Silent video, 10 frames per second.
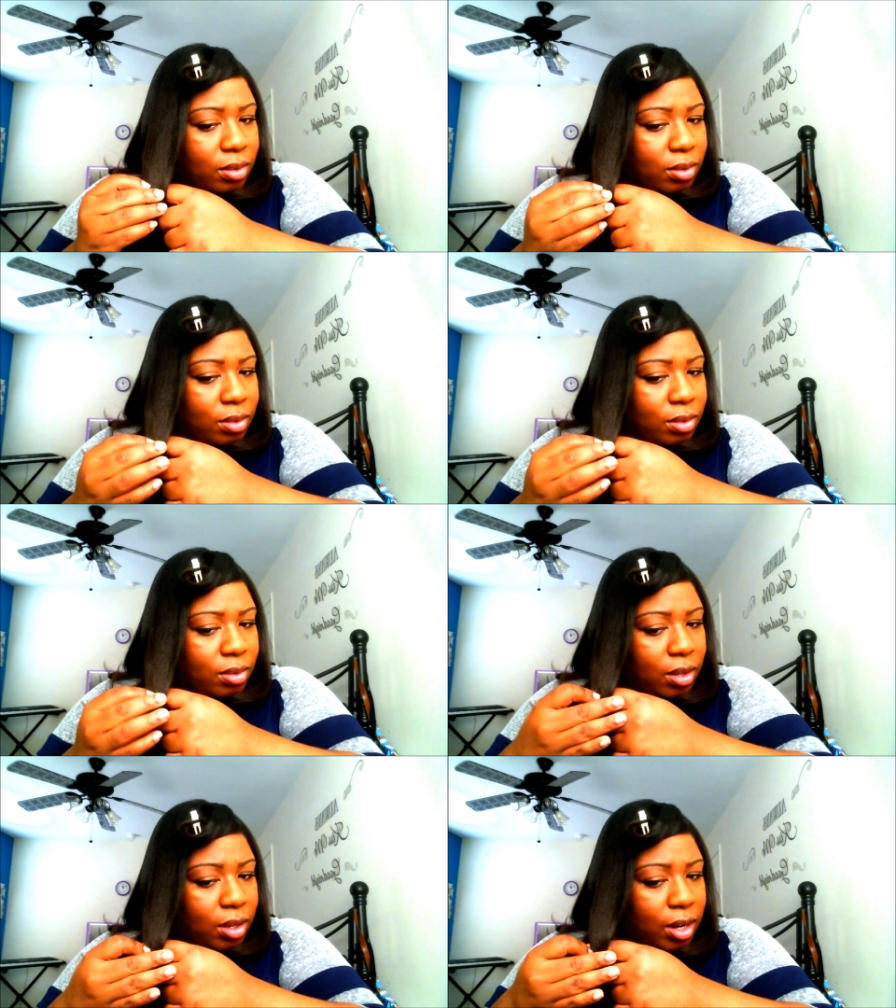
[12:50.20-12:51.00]
And I
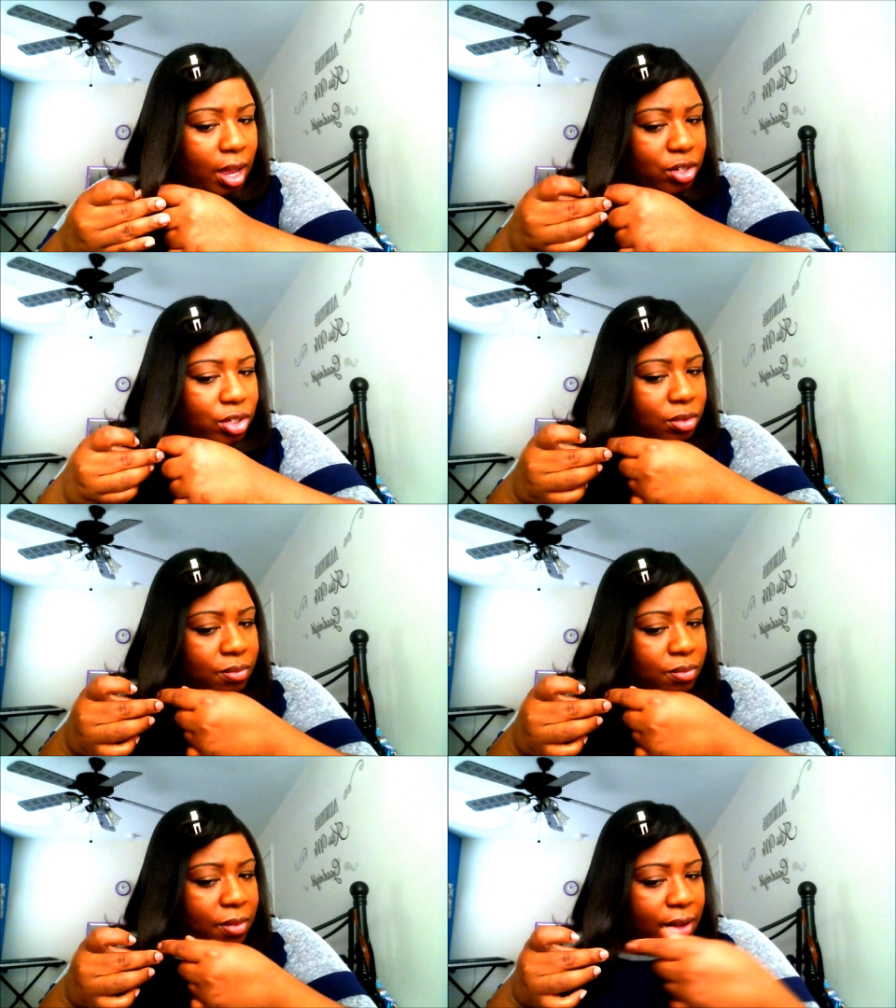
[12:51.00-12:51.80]
just use my
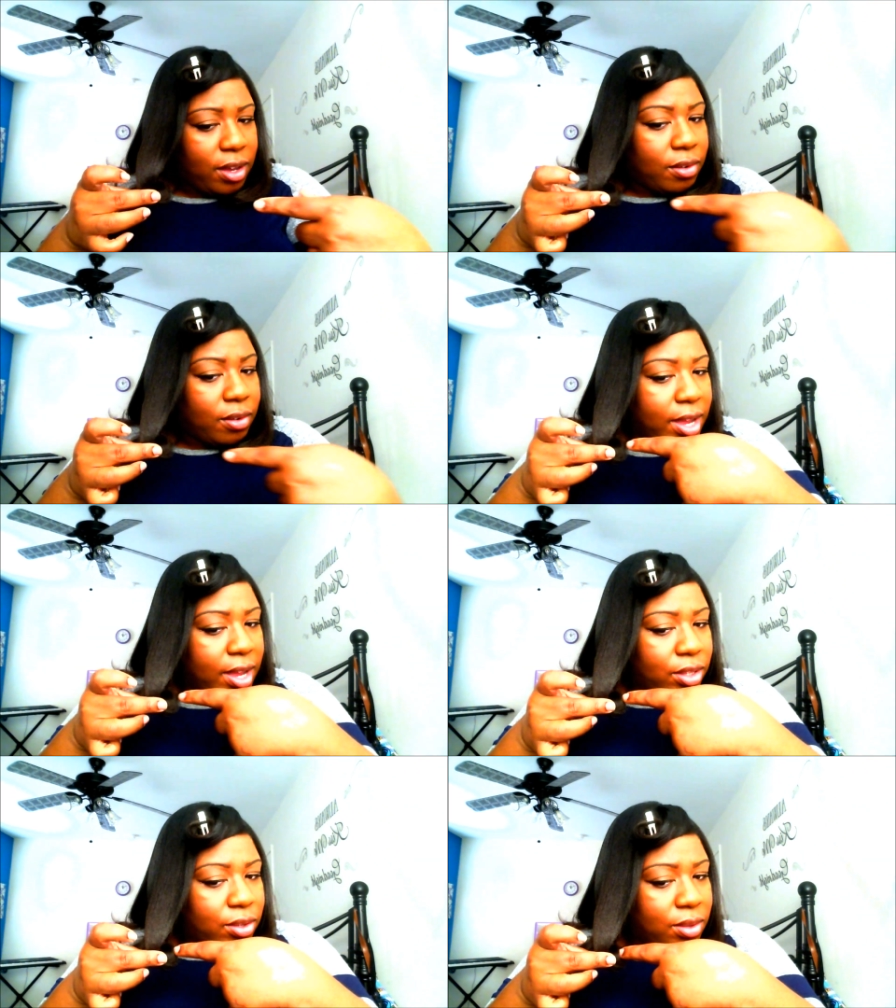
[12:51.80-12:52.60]
finger right through the
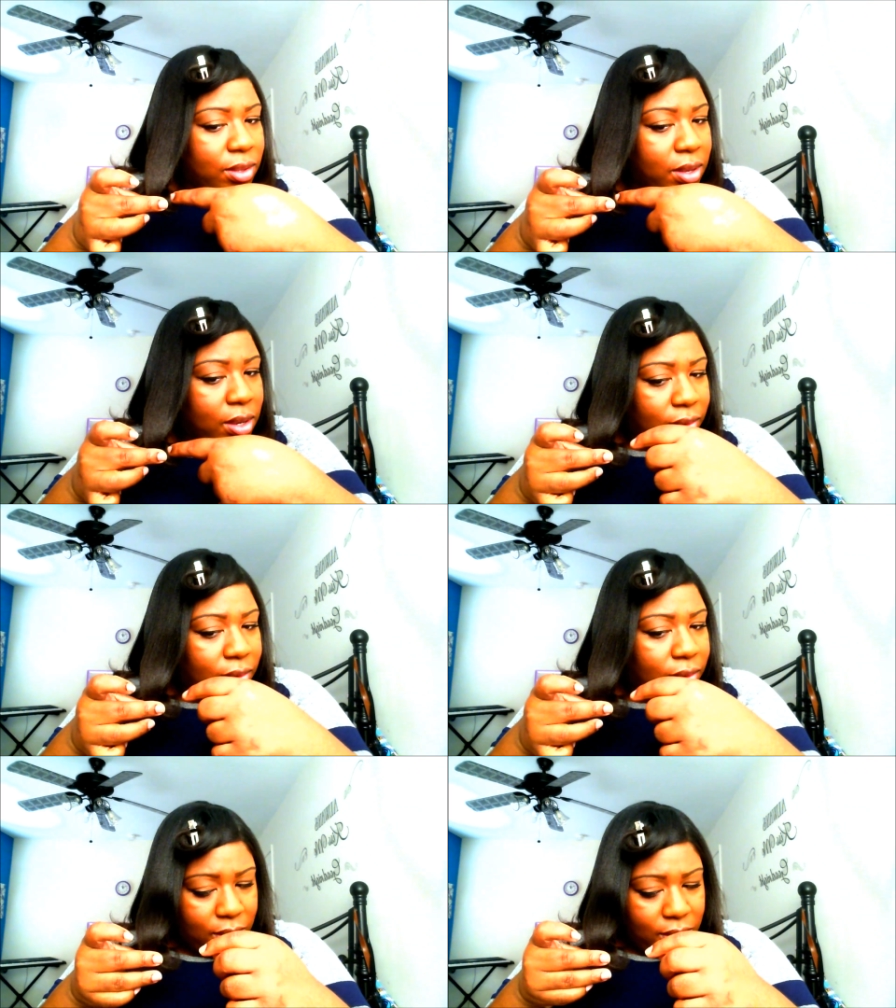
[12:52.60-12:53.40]
middle,
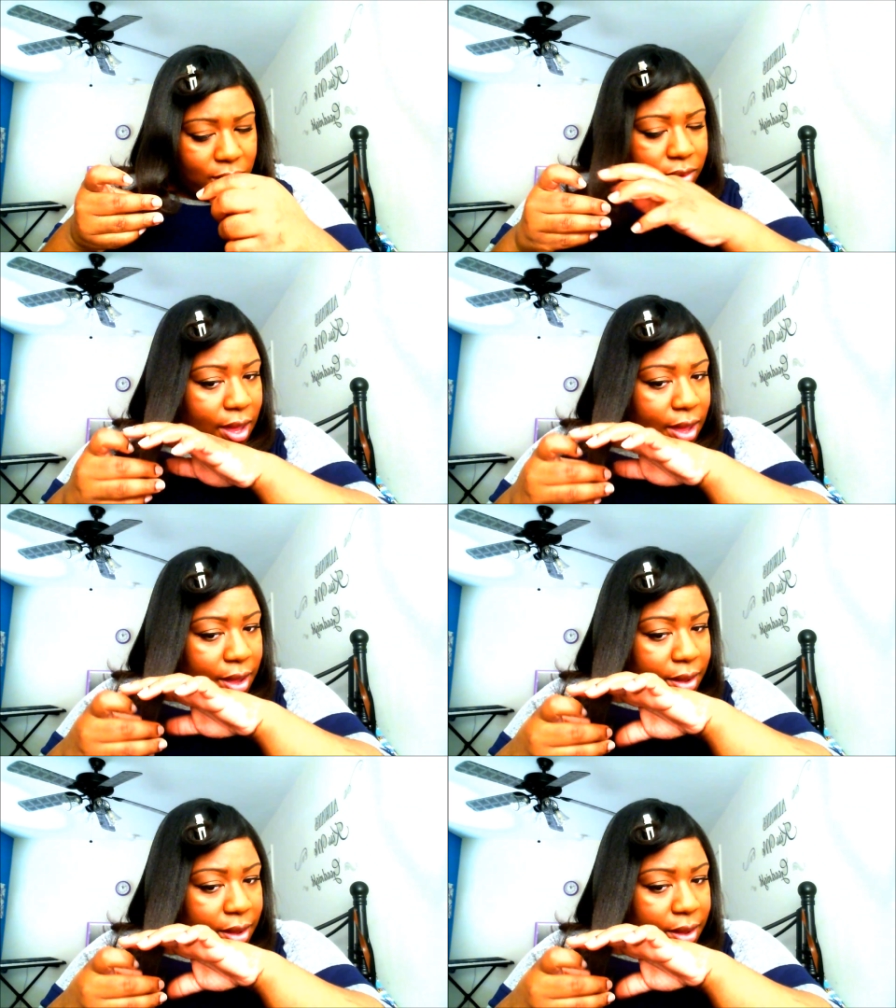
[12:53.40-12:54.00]
okay?